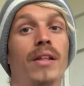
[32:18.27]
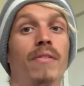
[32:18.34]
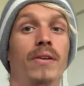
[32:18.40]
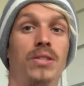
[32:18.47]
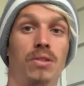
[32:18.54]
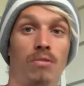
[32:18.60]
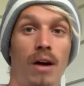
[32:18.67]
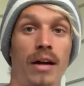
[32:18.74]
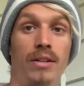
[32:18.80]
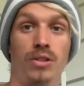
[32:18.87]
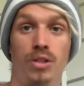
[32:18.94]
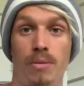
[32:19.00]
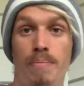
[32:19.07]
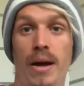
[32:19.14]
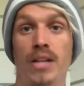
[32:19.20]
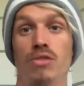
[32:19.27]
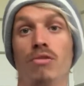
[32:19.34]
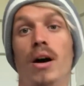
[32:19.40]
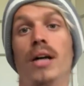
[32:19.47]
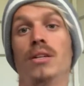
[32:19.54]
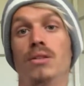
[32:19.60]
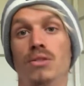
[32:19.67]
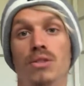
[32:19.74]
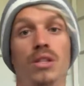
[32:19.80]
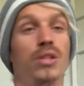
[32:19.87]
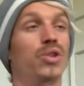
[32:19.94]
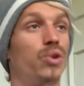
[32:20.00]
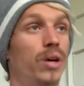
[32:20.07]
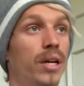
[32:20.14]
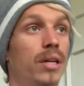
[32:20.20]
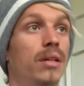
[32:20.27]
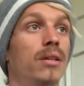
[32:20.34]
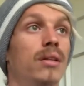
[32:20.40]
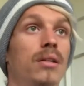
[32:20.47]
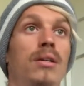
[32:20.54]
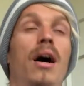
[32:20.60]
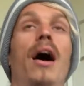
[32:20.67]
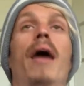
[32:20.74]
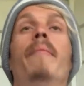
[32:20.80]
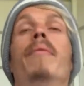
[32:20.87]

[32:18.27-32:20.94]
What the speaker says: The rest of the ride is just the base ride to just enjoy the time.